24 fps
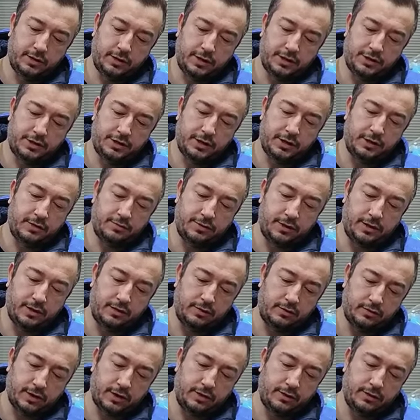Let me show each
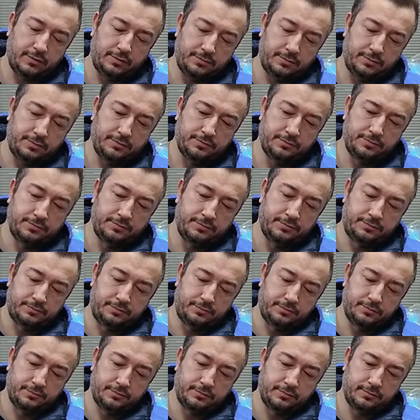other like this.
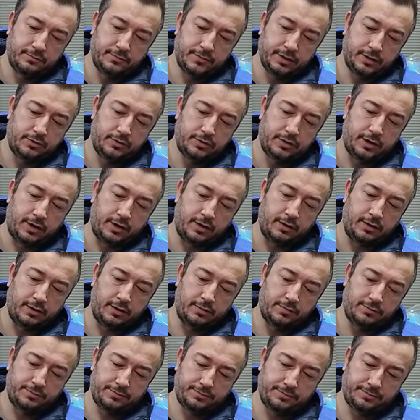Logitech and behind
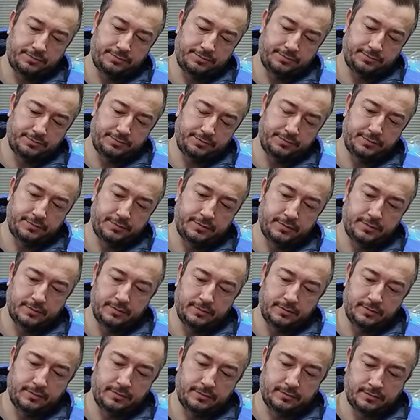friends use nice
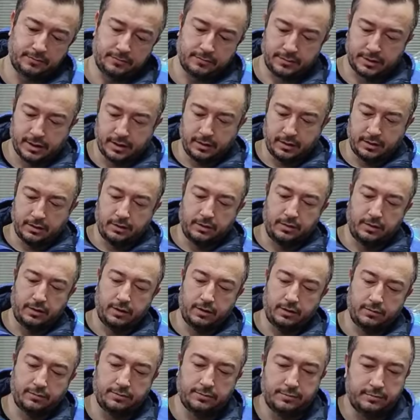feeling, nice.
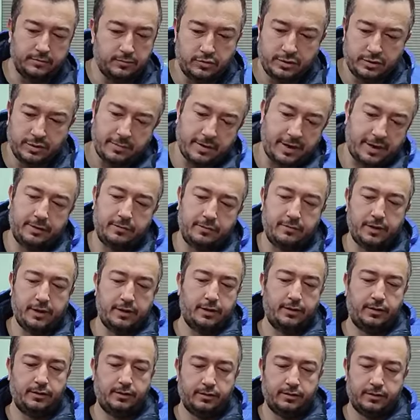So yes, get Euro Truck
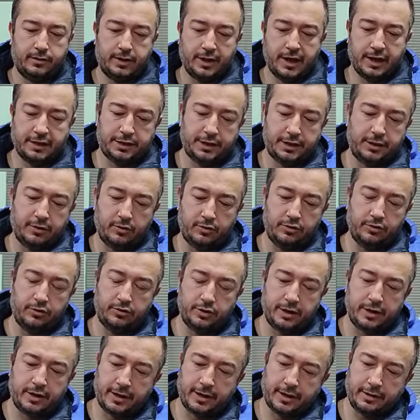Simulator,
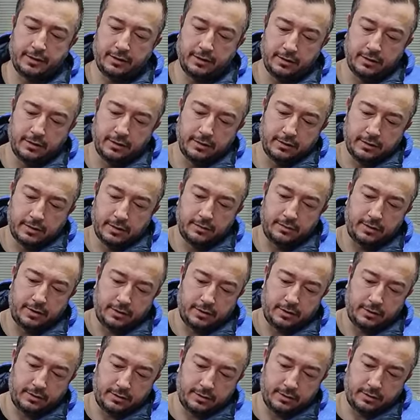be it asphalt or
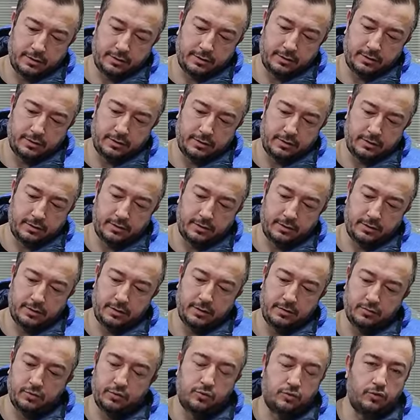other car races,
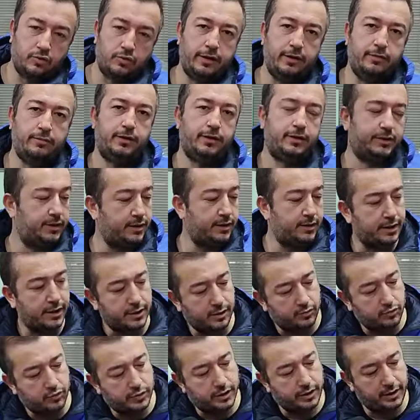they will work just fine
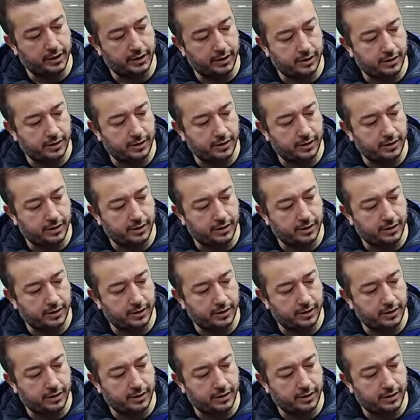too.